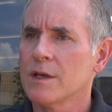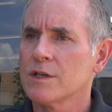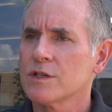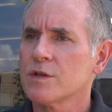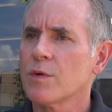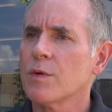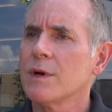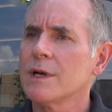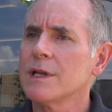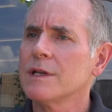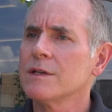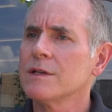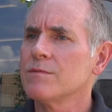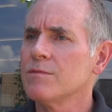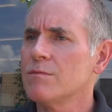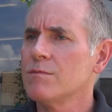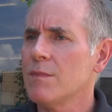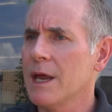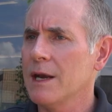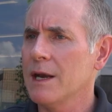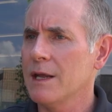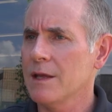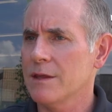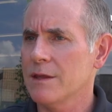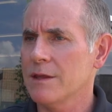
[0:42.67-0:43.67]
So we did
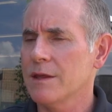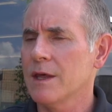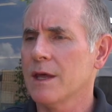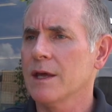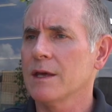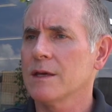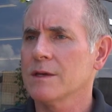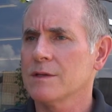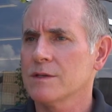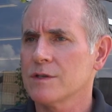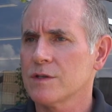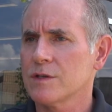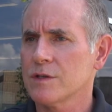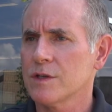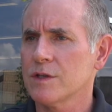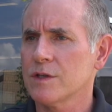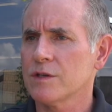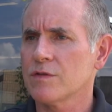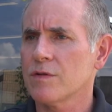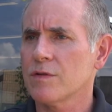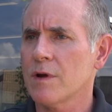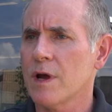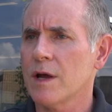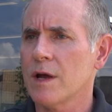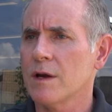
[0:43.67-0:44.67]
many things to
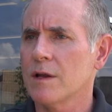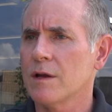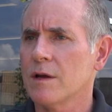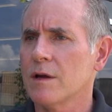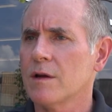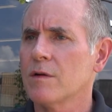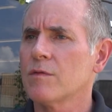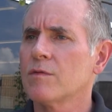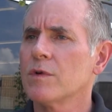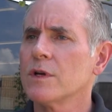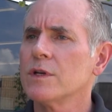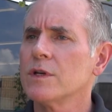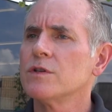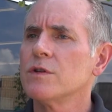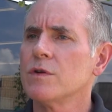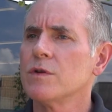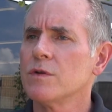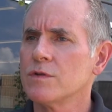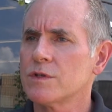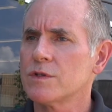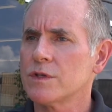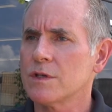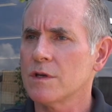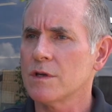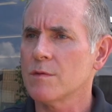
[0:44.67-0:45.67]
try to
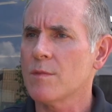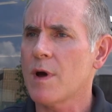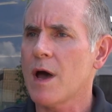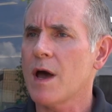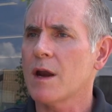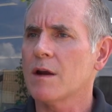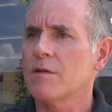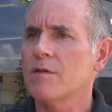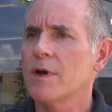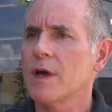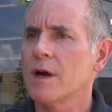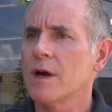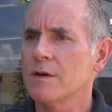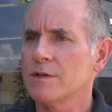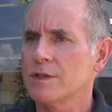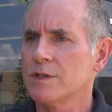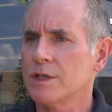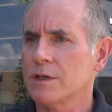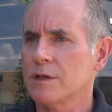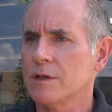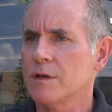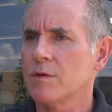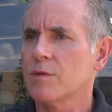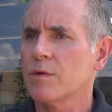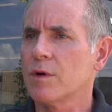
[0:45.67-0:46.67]
reduce the amount of
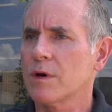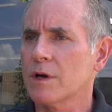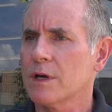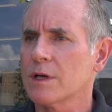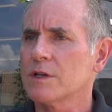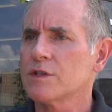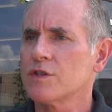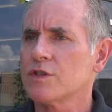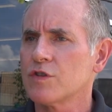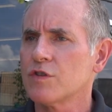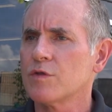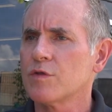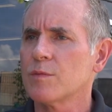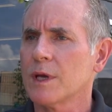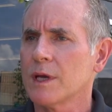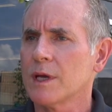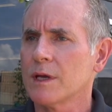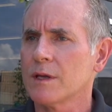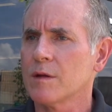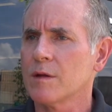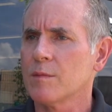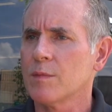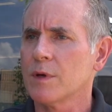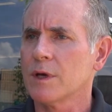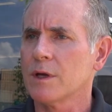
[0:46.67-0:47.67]
energy that we're consuming in the